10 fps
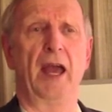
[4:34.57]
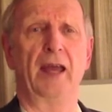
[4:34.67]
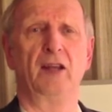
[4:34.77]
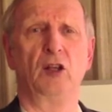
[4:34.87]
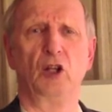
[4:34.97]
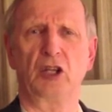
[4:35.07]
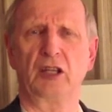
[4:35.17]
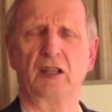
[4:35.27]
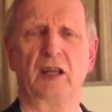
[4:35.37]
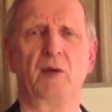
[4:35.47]
and look
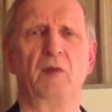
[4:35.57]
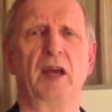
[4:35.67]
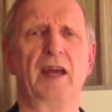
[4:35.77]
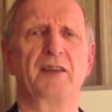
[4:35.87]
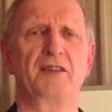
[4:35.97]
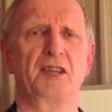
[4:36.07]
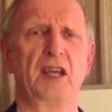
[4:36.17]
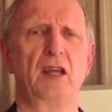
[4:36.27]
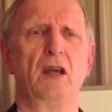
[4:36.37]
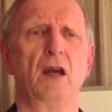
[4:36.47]
at them and
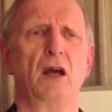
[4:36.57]
say,